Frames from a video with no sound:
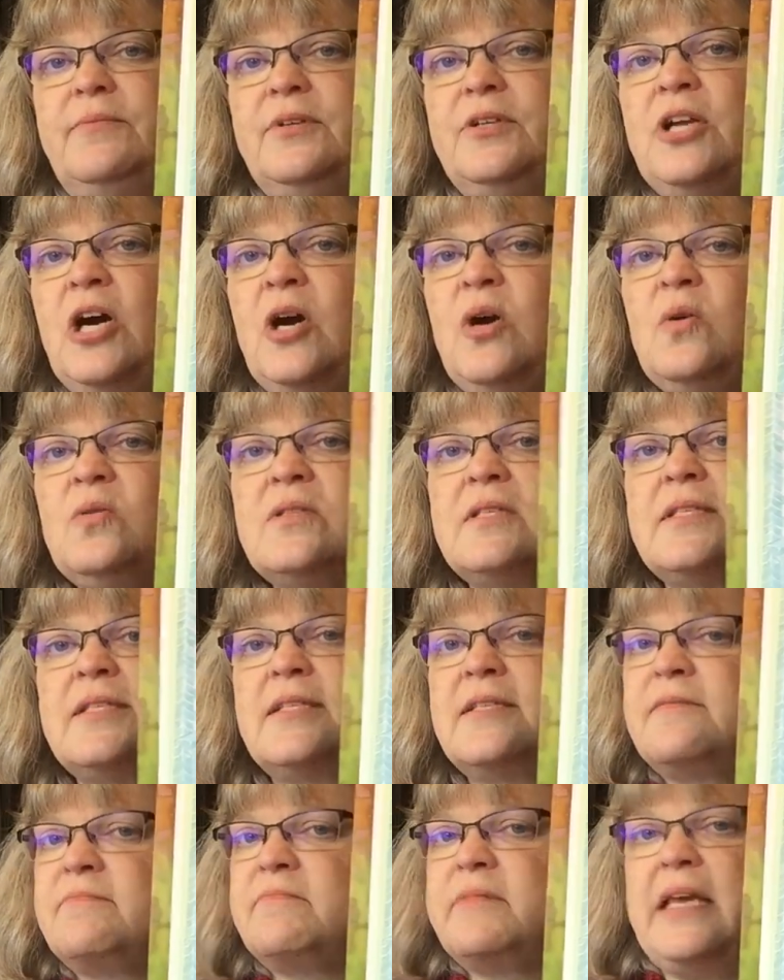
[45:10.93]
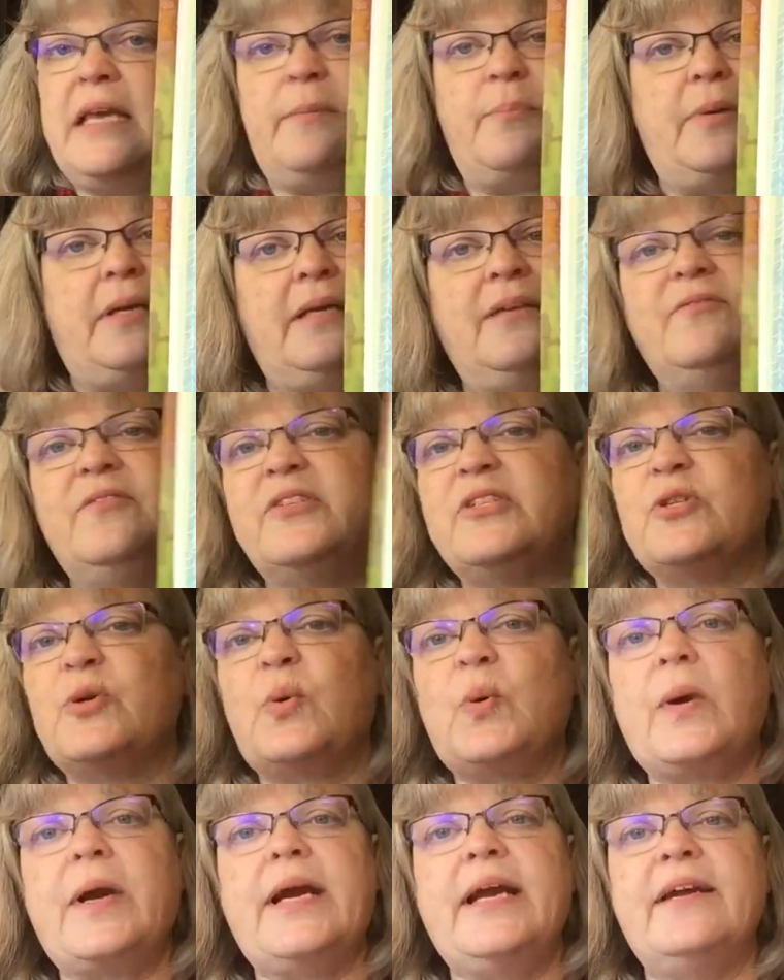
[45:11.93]
Notes, keep an
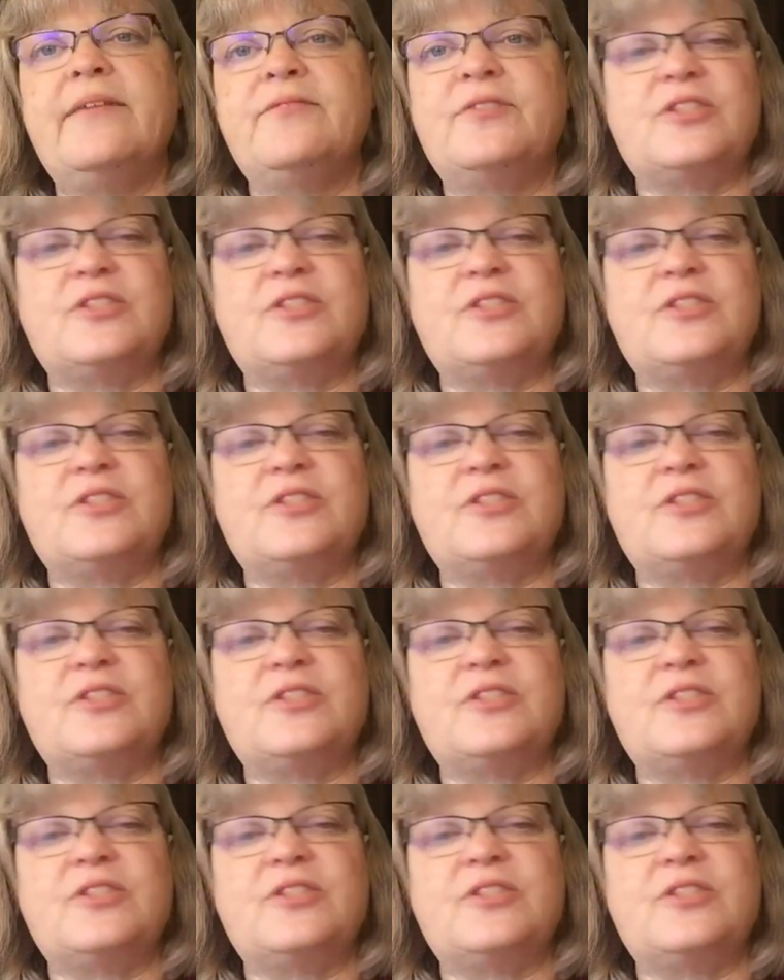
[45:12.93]
inventory of